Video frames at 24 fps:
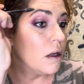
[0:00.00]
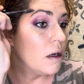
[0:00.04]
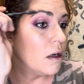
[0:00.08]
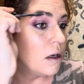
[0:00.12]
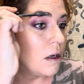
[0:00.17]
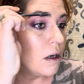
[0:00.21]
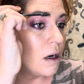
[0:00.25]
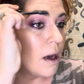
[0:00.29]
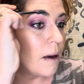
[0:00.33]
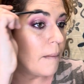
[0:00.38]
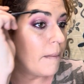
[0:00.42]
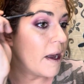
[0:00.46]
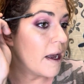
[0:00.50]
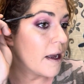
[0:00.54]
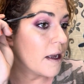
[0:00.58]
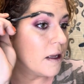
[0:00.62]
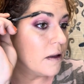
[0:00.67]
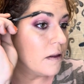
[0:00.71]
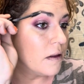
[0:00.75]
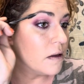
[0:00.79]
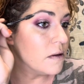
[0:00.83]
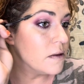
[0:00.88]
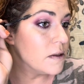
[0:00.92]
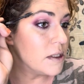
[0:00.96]
not back
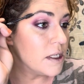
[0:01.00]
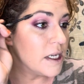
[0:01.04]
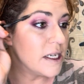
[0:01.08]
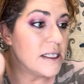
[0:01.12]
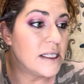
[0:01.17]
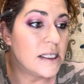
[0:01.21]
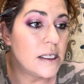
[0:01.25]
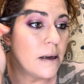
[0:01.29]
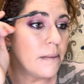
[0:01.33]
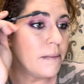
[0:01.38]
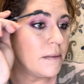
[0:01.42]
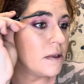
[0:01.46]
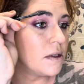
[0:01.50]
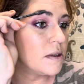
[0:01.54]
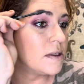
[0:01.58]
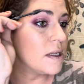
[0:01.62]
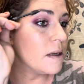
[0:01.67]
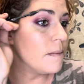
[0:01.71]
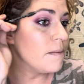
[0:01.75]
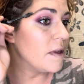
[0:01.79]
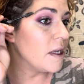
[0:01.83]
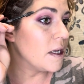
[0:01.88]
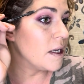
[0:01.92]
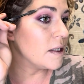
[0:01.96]
in those days. Some
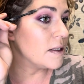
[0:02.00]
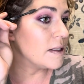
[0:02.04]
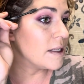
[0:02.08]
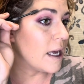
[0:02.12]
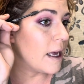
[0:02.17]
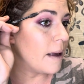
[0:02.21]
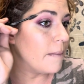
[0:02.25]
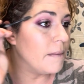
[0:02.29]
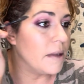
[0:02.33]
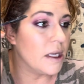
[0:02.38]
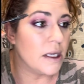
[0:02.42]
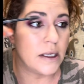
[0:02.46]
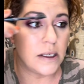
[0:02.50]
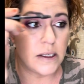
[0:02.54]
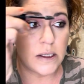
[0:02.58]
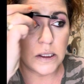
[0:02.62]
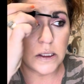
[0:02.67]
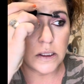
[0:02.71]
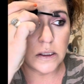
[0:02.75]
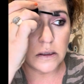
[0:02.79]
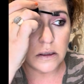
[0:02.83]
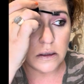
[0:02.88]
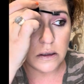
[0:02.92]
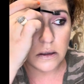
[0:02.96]
some things I
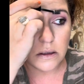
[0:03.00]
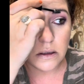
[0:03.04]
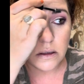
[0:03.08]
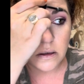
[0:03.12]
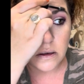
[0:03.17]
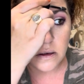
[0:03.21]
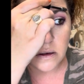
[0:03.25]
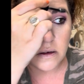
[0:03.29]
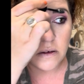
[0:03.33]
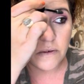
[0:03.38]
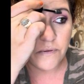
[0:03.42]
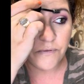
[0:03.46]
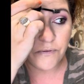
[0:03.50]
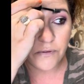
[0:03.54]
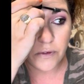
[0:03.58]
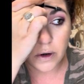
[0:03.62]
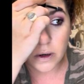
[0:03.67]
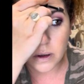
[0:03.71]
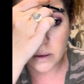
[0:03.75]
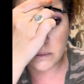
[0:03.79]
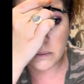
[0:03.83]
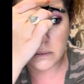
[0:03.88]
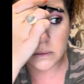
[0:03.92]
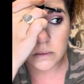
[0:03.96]
miss
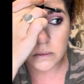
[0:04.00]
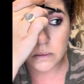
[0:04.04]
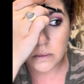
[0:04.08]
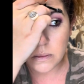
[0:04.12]
from